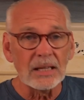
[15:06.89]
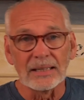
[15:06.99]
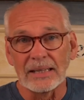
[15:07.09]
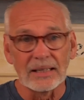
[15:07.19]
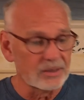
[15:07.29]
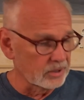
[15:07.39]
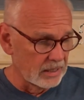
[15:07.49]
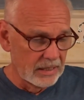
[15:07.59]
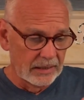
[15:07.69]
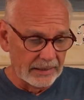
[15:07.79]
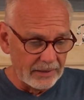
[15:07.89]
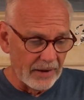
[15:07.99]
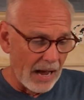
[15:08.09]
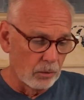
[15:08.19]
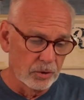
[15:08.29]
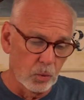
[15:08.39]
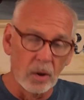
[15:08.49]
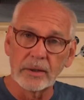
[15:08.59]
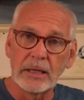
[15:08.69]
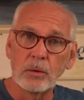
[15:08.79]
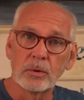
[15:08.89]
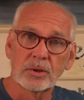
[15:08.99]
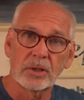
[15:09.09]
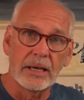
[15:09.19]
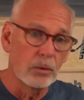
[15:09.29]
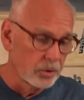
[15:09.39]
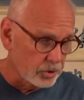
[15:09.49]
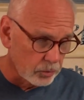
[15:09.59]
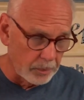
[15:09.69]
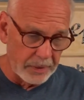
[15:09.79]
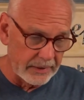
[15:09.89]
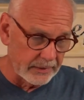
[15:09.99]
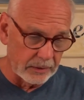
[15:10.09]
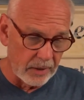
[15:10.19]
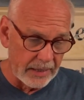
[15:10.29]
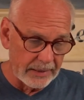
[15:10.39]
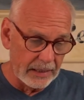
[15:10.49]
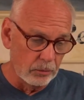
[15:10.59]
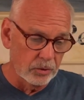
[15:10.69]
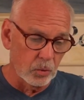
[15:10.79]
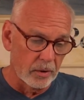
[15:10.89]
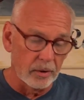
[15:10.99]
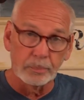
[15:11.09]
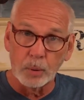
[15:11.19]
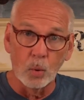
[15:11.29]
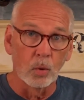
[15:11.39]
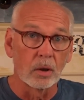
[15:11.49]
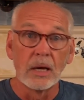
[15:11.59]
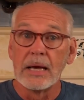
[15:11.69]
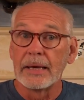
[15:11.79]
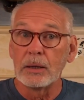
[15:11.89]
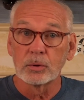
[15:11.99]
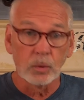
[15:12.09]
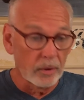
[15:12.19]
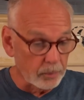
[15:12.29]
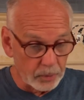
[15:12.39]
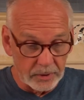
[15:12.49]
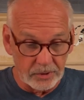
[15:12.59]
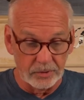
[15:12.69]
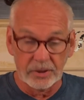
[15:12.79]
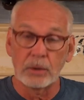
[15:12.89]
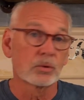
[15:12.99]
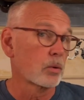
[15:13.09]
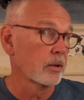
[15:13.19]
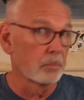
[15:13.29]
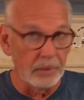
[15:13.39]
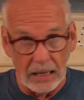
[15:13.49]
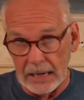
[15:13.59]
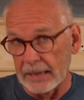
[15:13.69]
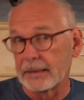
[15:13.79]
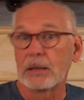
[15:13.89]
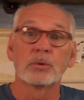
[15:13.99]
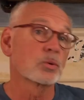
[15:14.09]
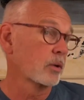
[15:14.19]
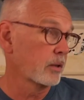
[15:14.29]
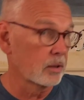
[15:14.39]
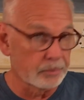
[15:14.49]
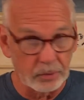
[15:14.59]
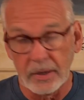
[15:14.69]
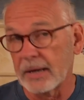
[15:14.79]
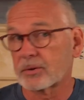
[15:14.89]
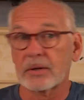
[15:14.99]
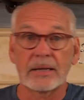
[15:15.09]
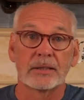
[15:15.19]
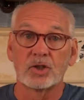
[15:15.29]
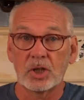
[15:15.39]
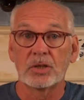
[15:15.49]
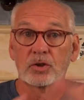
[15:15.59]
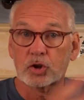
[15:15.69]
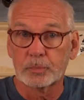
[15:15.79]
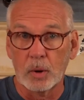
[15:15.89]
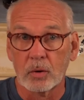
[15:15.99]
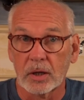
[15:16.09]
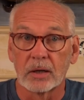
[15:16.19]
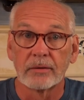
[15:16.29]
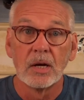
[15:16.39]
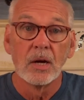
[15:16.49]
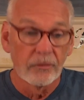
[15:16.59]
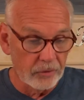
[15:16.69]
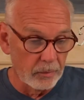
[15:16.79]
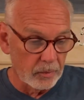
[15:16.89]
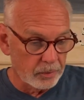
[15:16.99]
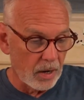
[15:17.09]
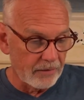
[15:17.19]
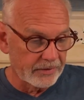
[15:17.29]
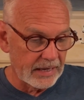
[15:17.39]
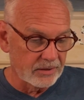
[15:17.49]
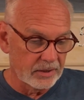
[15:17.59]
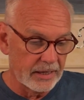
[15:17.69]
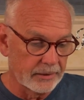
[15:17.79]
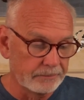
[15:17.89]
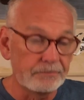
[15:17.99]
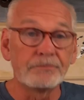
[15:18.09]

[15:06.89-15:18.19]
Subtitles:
Listen, Levi was one. He was repenting, right? He was one of the poor. He was one of the prisoners. He was one of the blind. He was one of the oppressed, right, that Jesus spoke of from the prophet Isaiah.